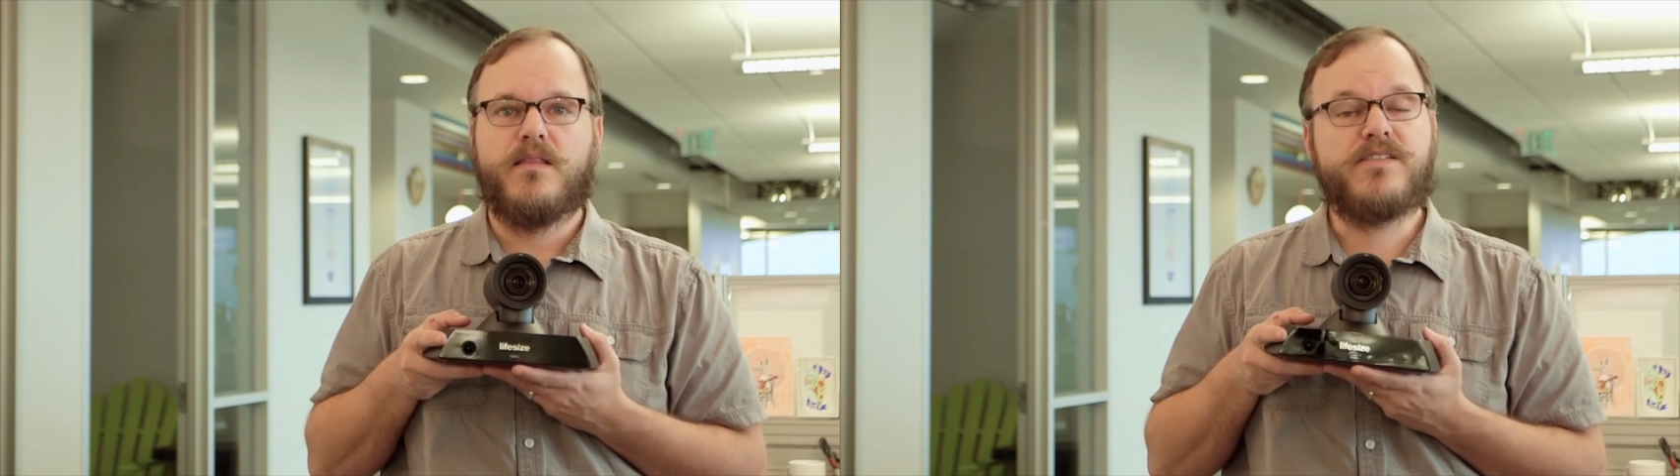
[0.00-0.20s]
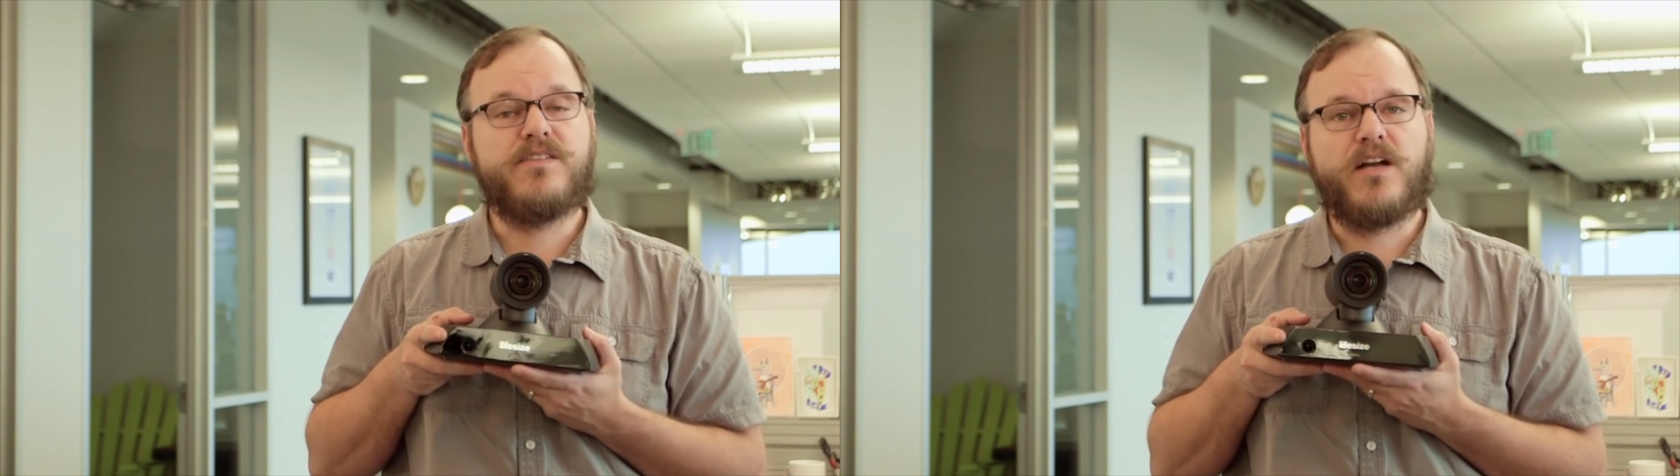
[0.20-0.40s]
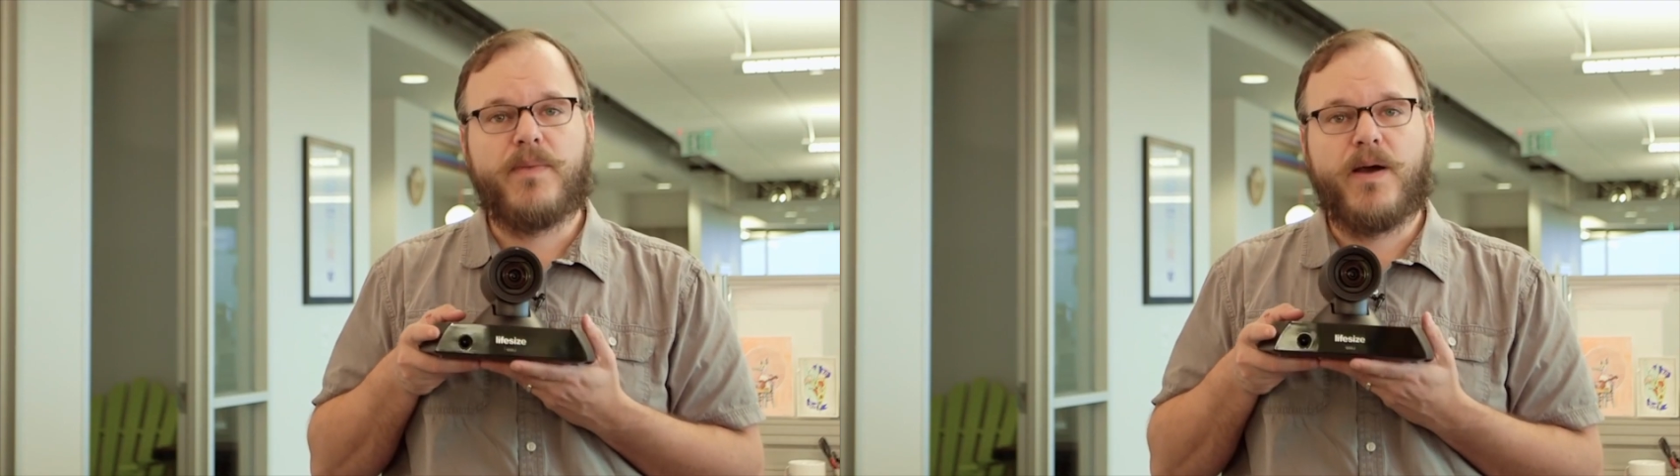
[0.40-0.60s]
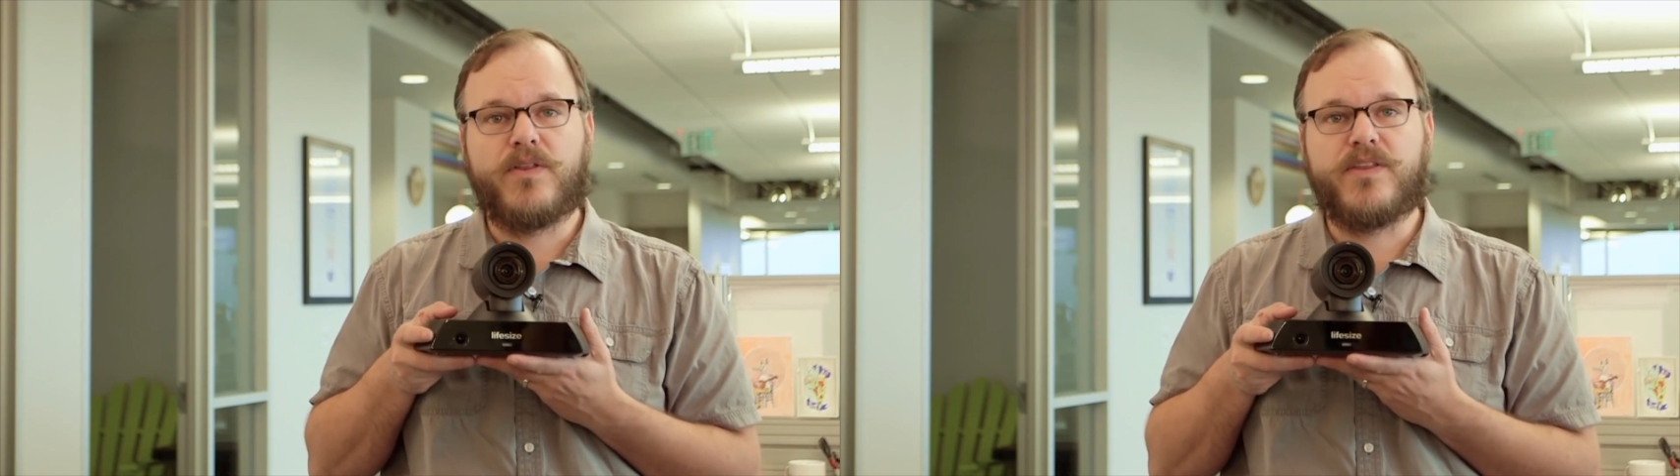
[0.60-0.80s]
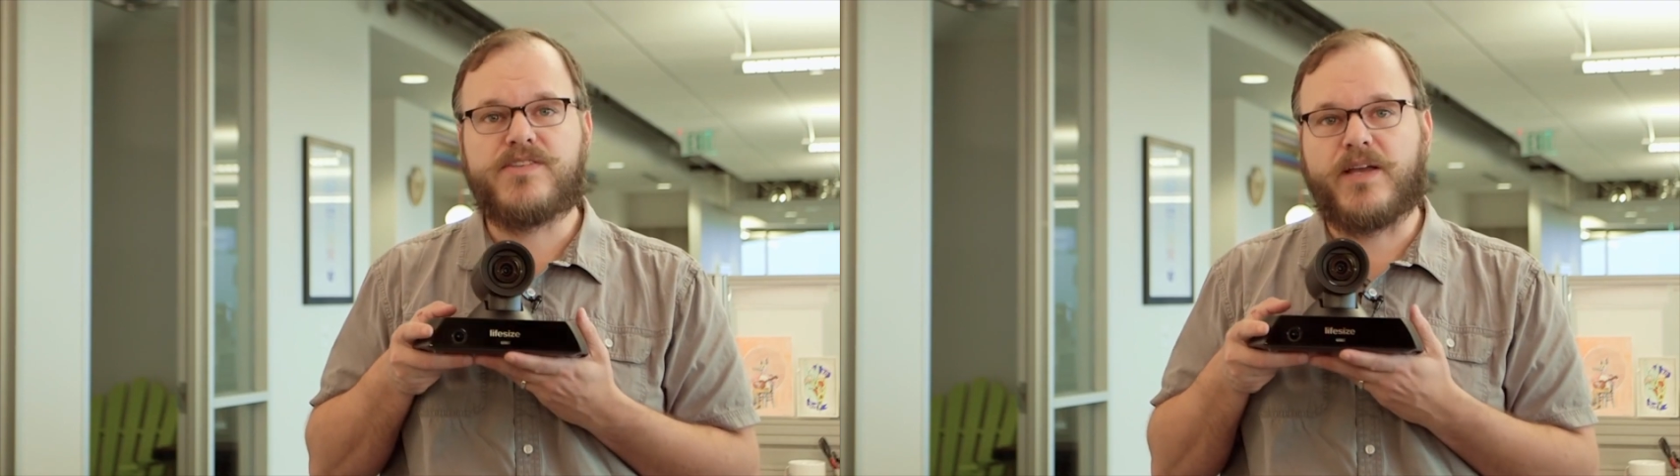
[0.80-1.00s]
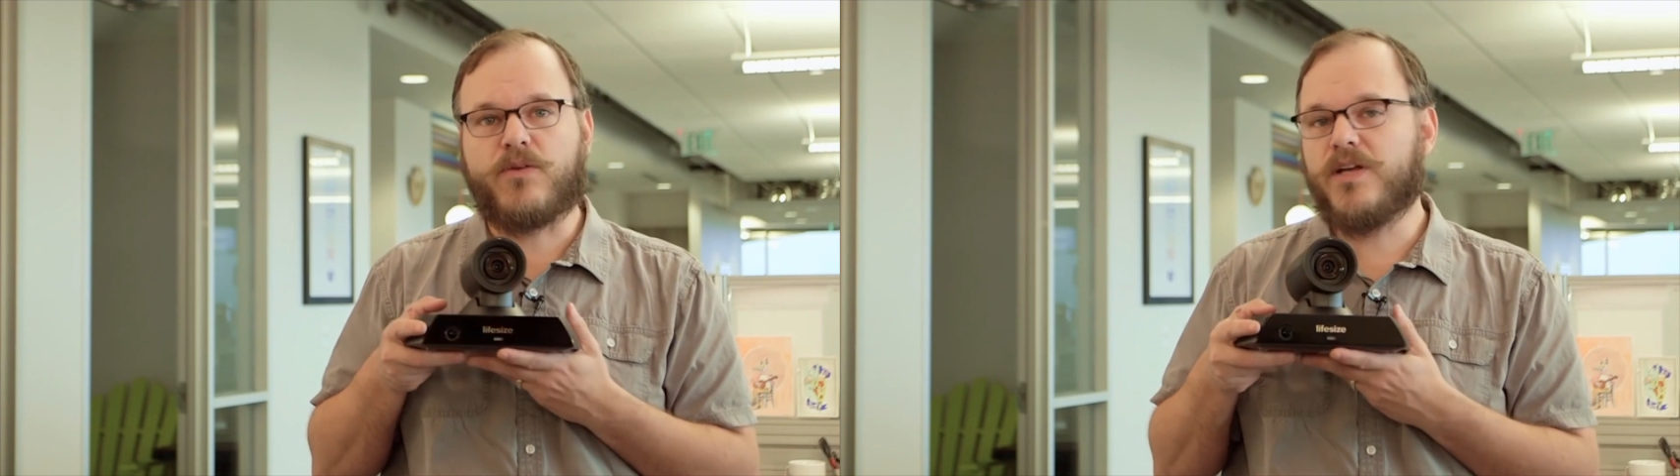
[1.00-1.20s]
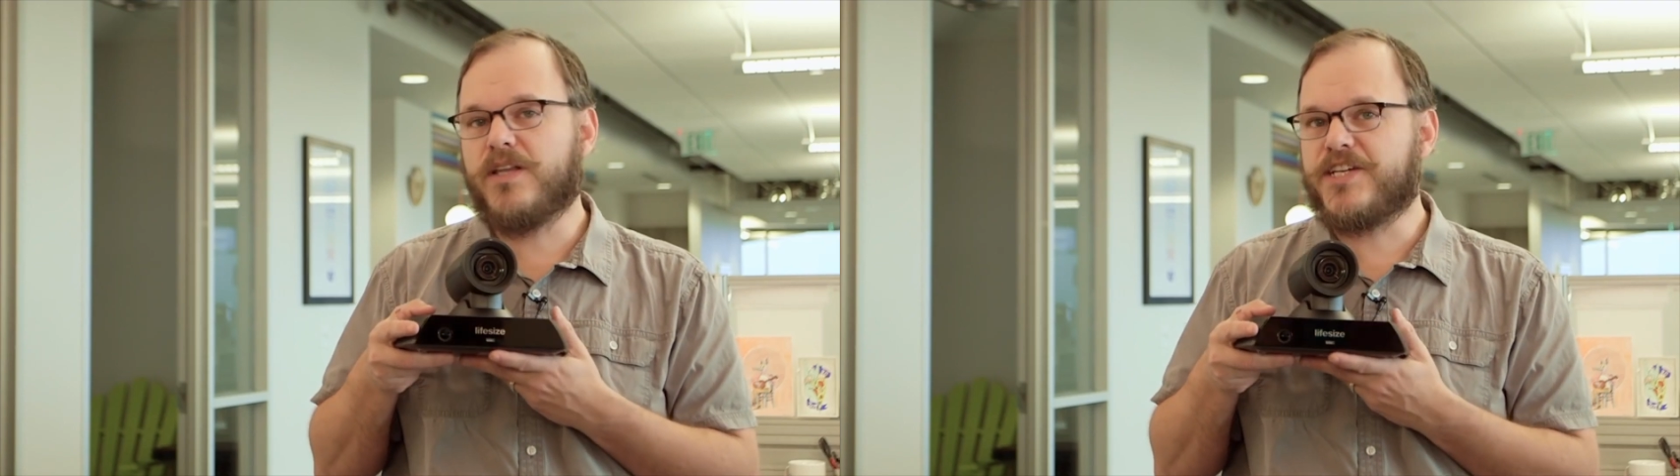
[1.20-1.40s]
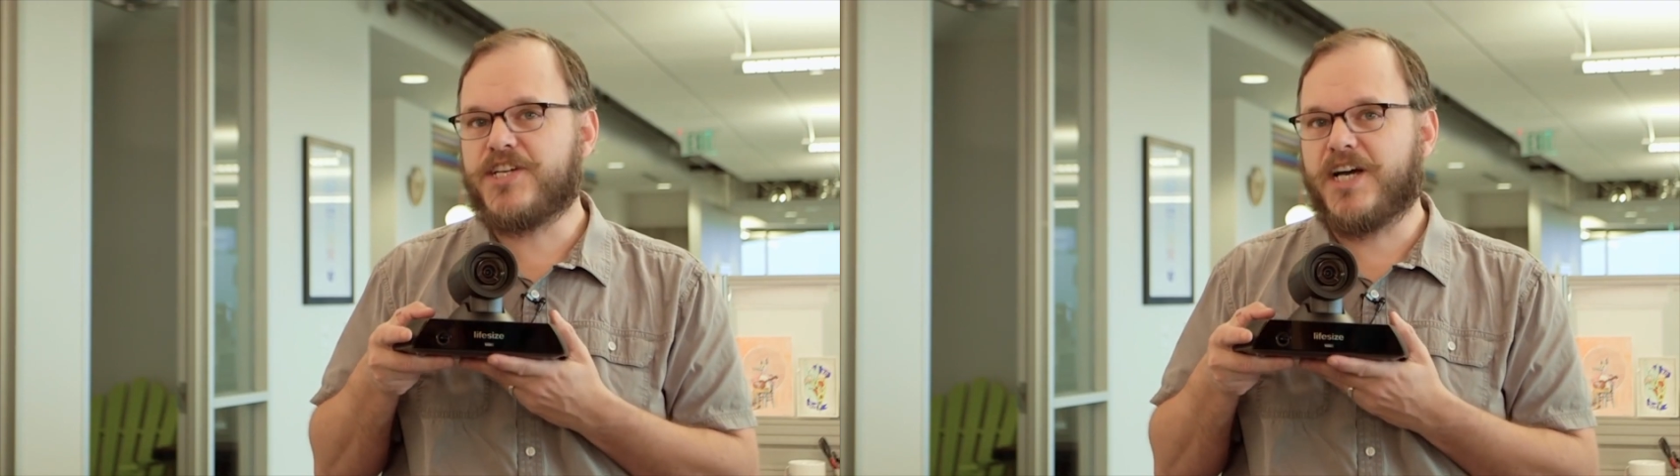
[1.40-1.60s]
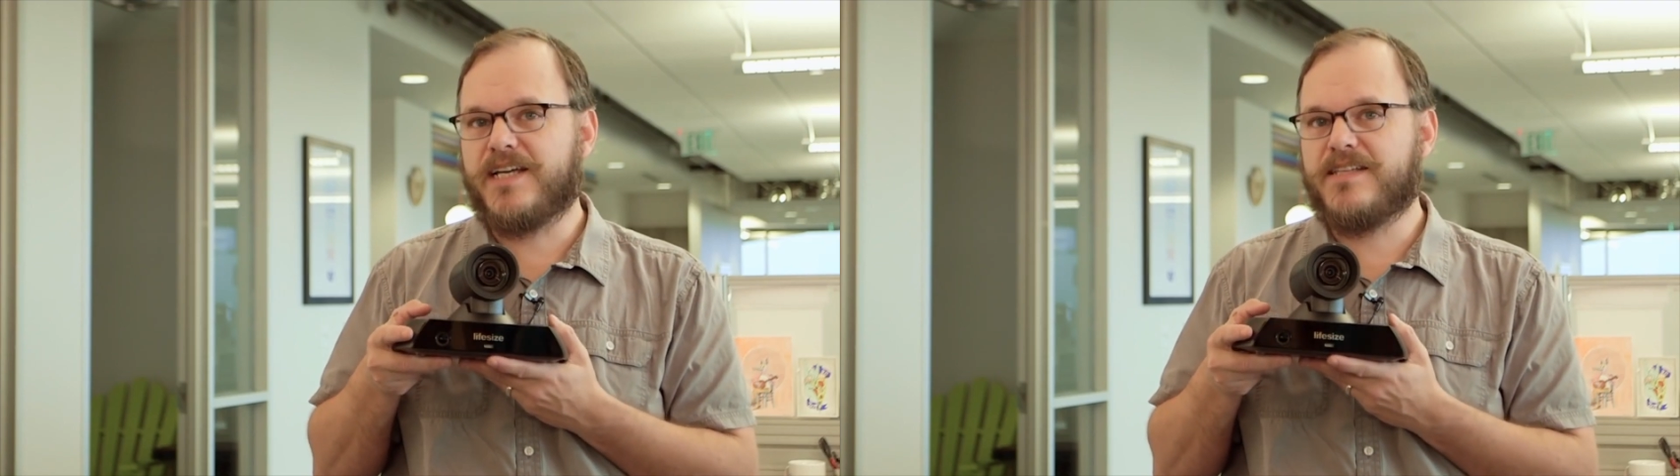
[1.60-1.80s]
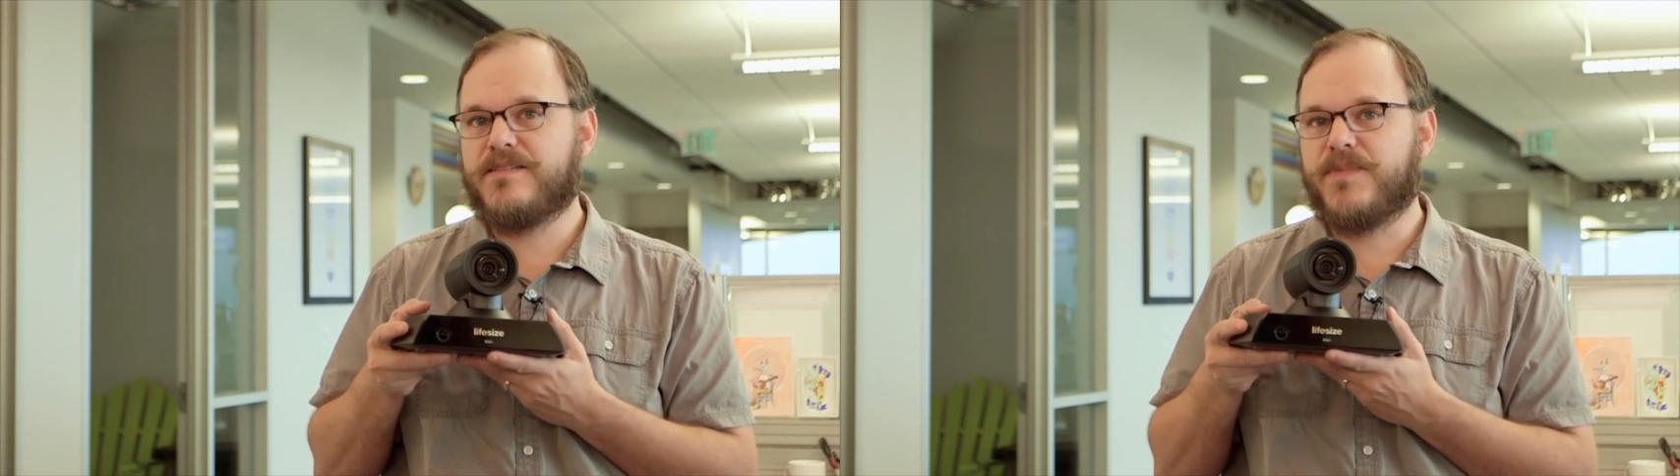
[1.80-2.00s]
Let's talk about where this thing really
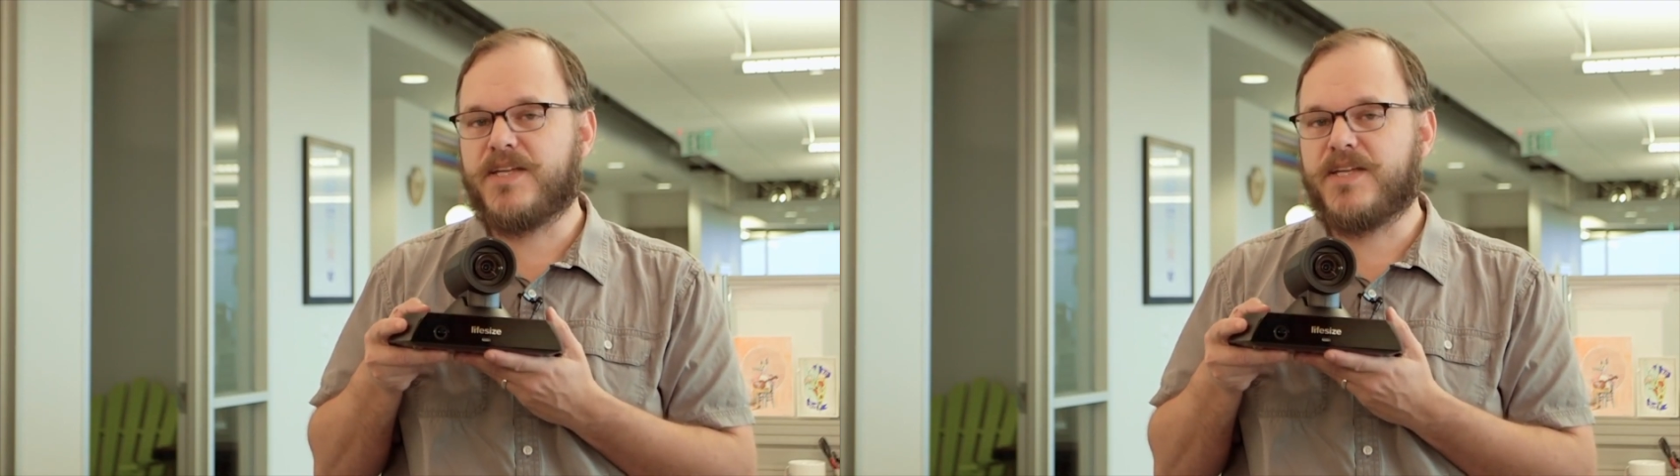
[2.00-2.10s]
shines.